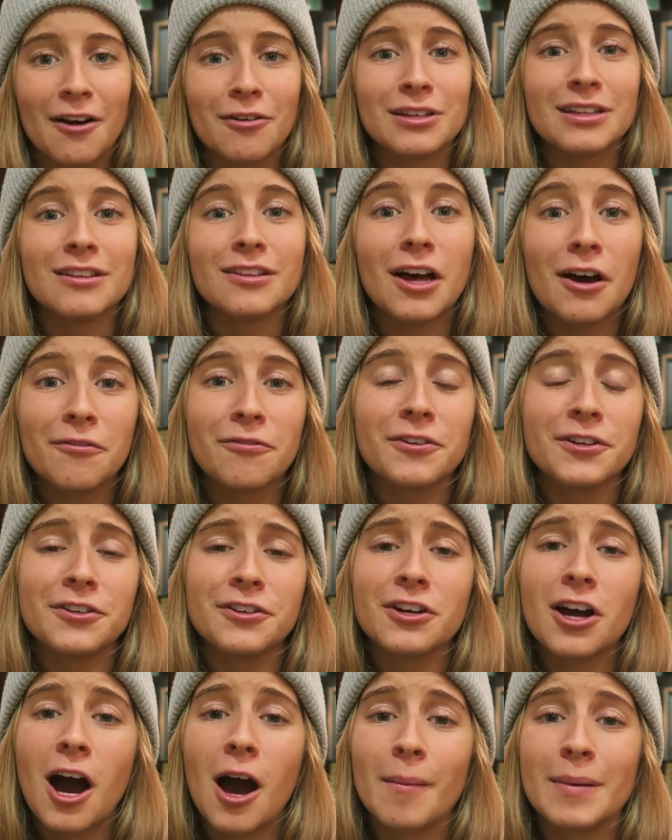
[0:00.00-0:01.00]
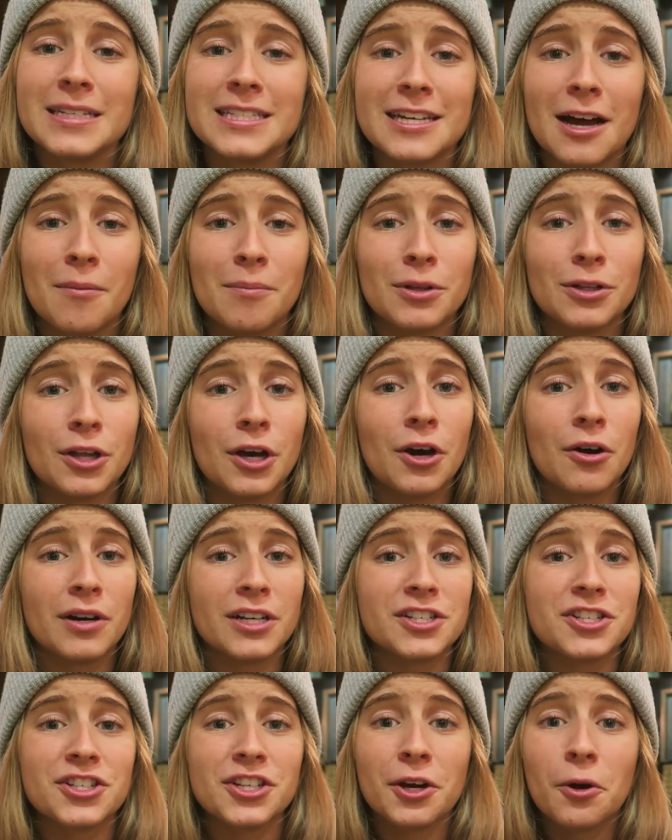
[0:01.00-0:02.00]
I would love for you to comment down below
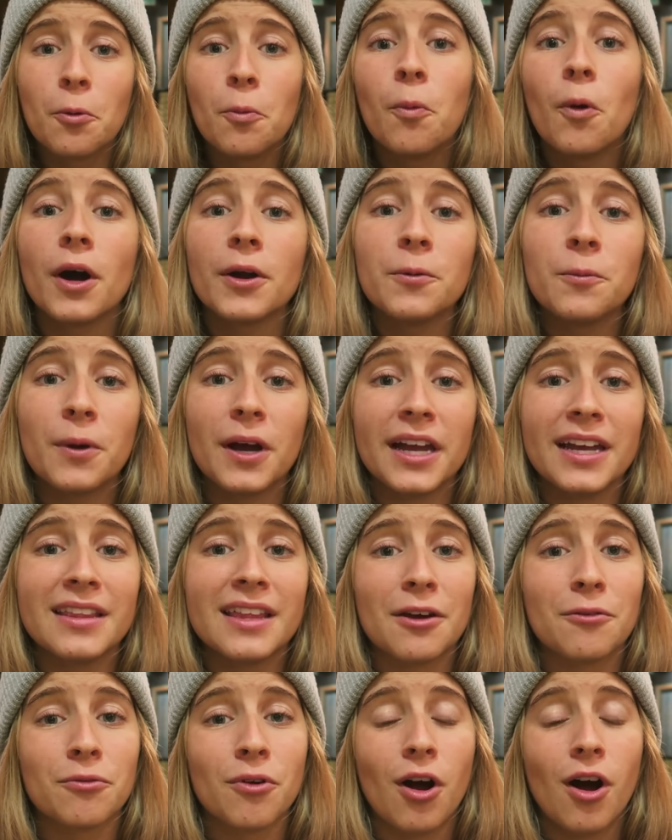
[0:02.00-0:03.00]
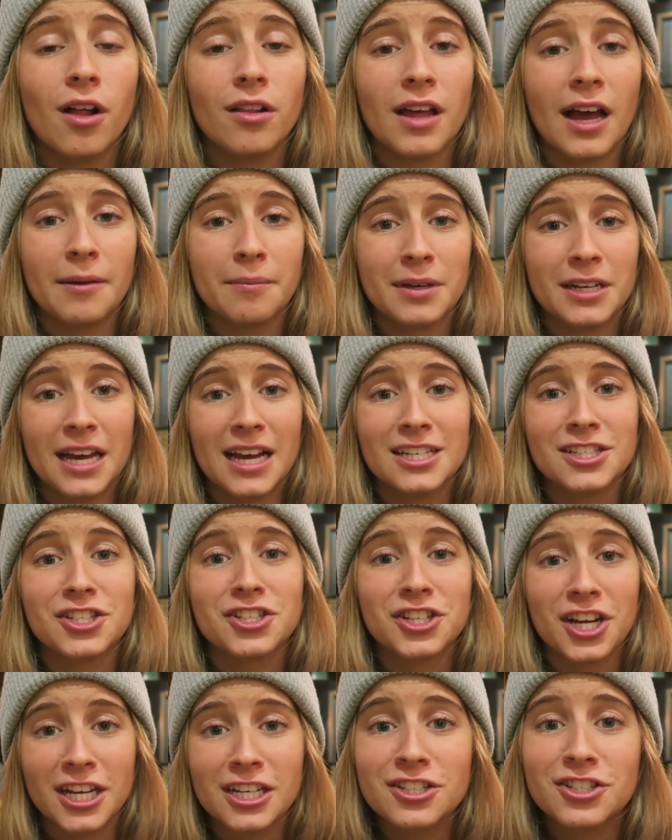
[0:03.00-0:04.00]
and share one way that raw alignment has
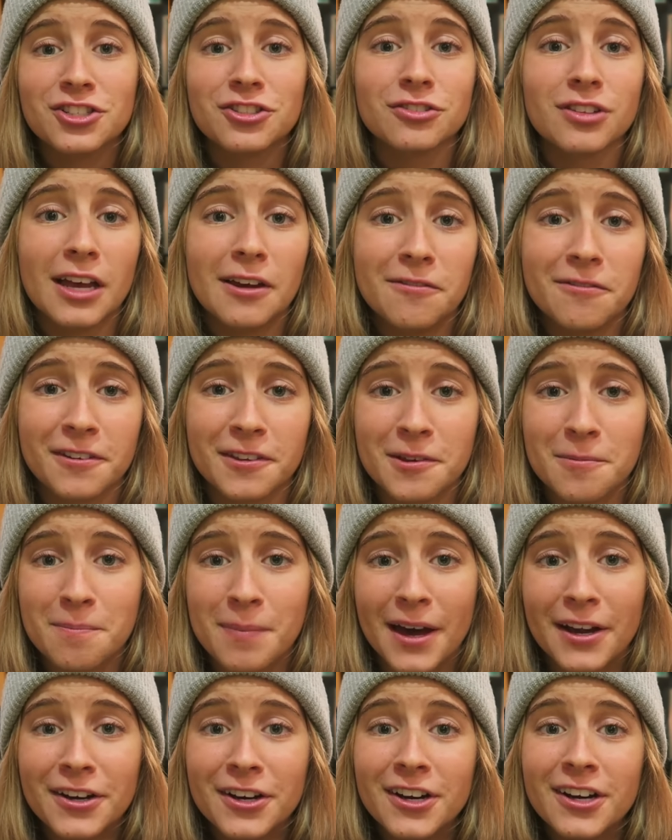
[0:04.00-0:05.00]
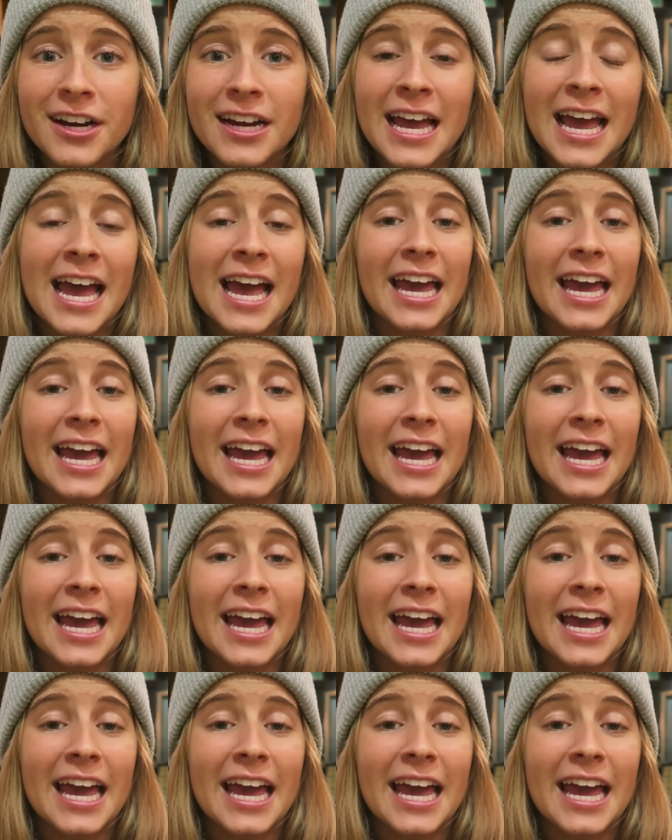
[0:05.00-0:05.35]
changed your life for the better.